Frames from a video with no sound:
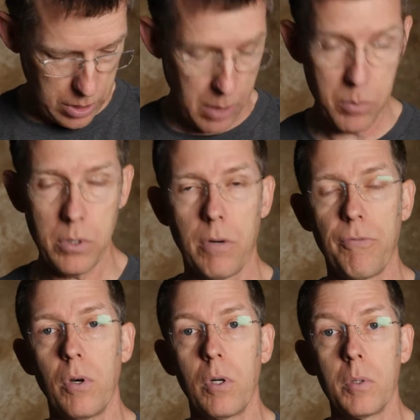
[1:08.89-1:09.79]
I was on a
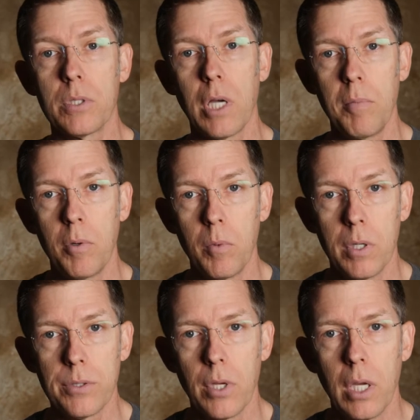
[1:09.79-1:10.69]
photo assignment
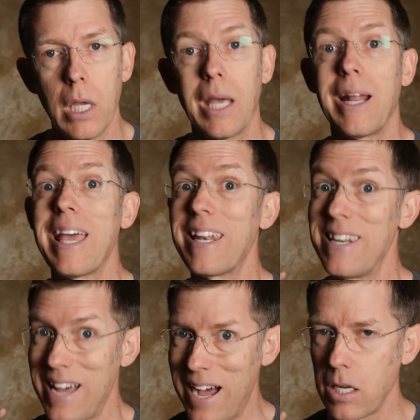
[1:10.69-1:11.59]
once, and I had
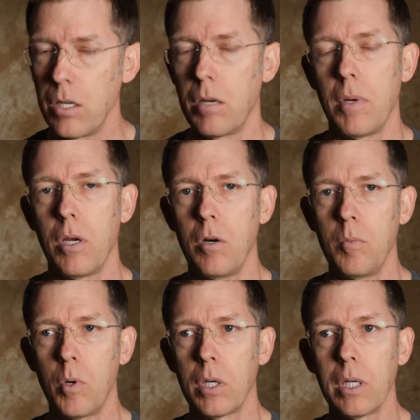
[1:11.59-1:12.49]
not done my homework,